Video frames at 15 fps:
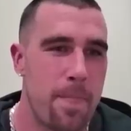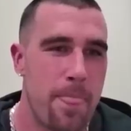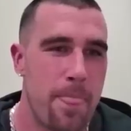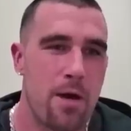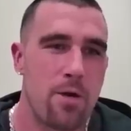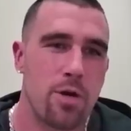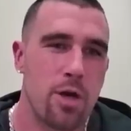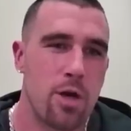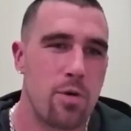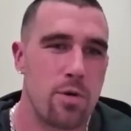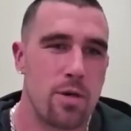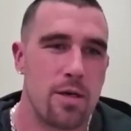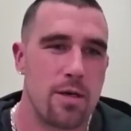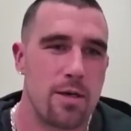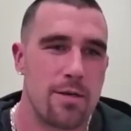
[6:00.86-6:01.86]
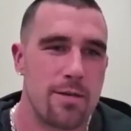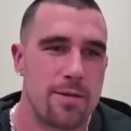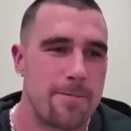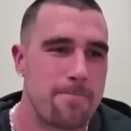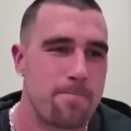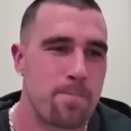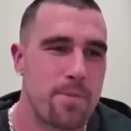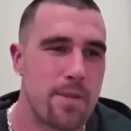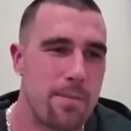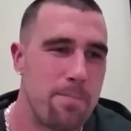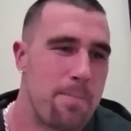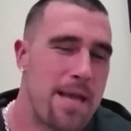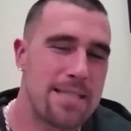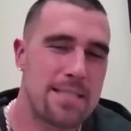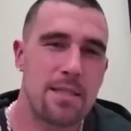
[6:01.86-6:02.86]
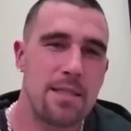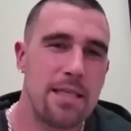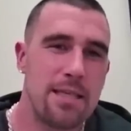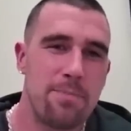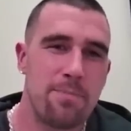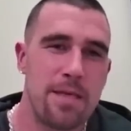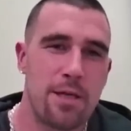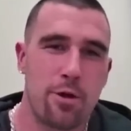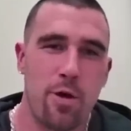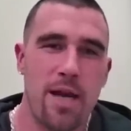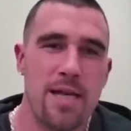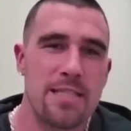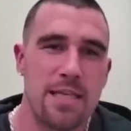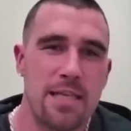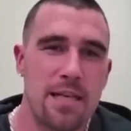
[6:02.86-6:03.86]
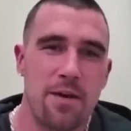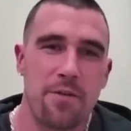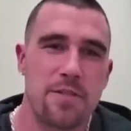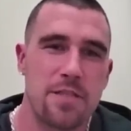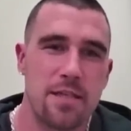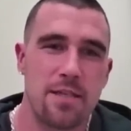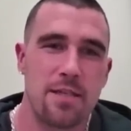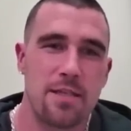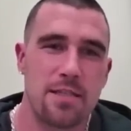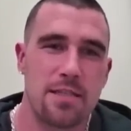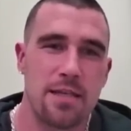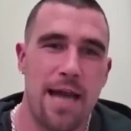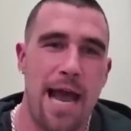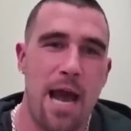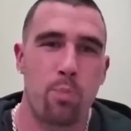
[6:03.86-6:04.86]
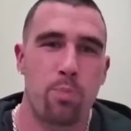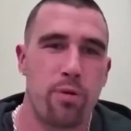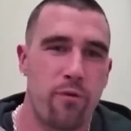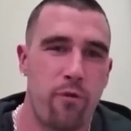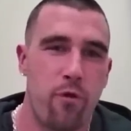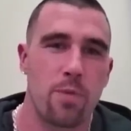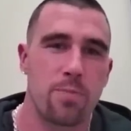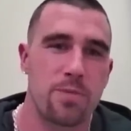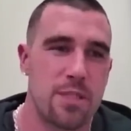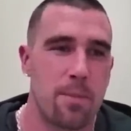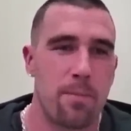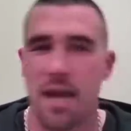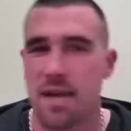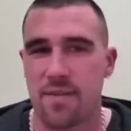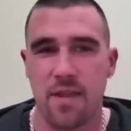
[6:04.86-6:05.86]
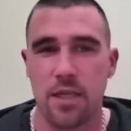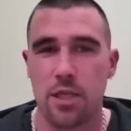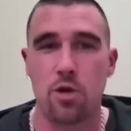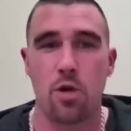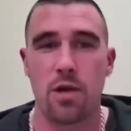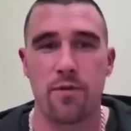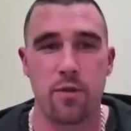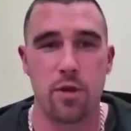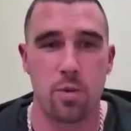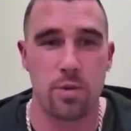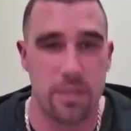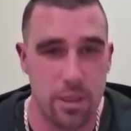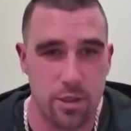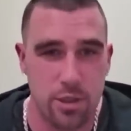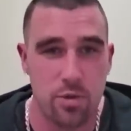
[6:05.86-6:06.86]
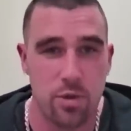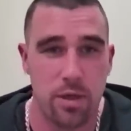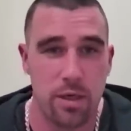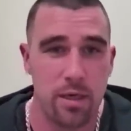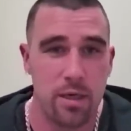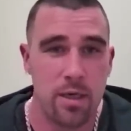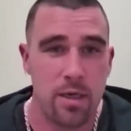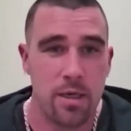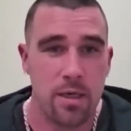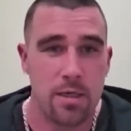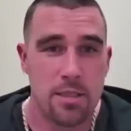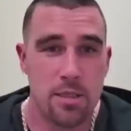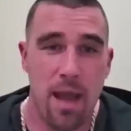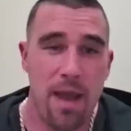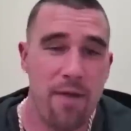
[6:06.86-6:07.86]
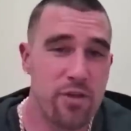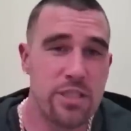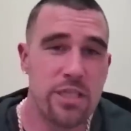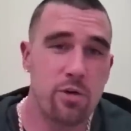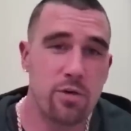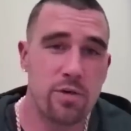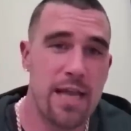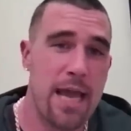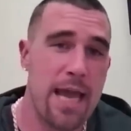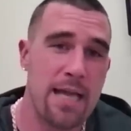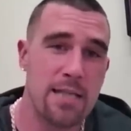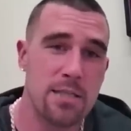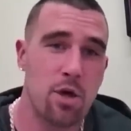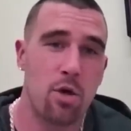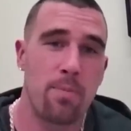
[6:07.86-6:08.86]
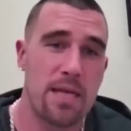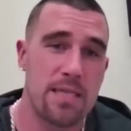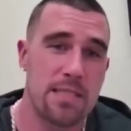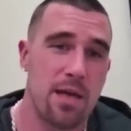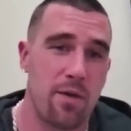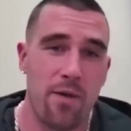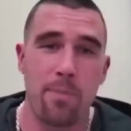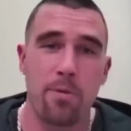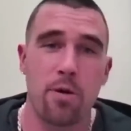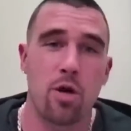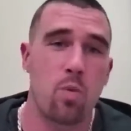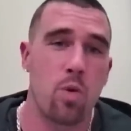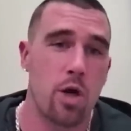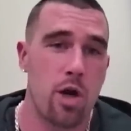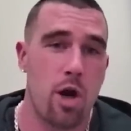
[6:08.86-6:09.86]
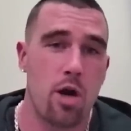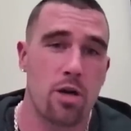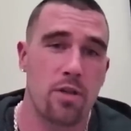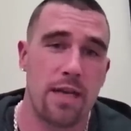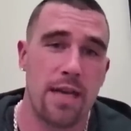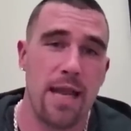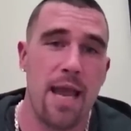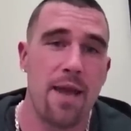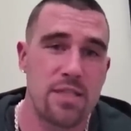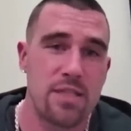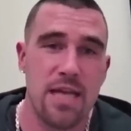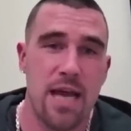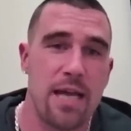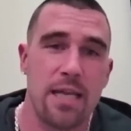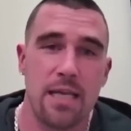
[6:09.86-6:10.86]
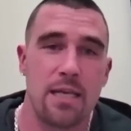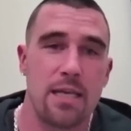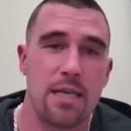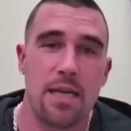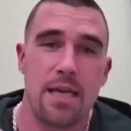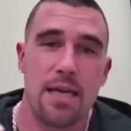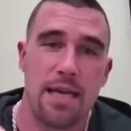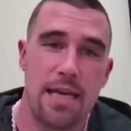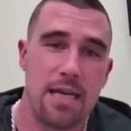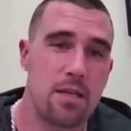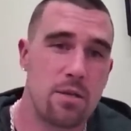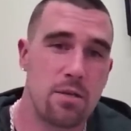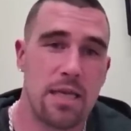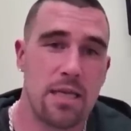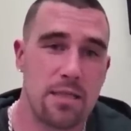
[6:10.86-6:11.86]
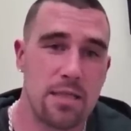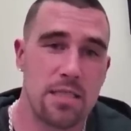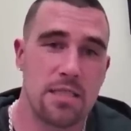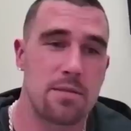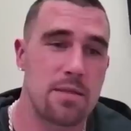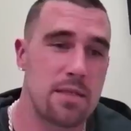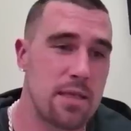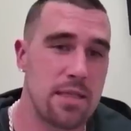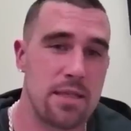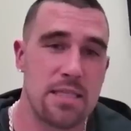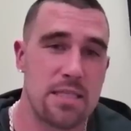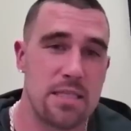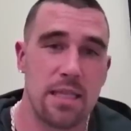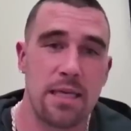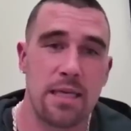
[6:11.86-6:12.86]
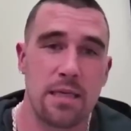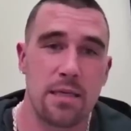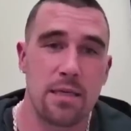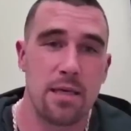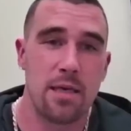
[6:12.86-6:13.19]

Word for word: I don't know, mentally be crazy enough to to outperform somebody that you don't even know what they're doing. Right. So every single day, I told myself I'm going to work harder than every tight end in the, in this in this league.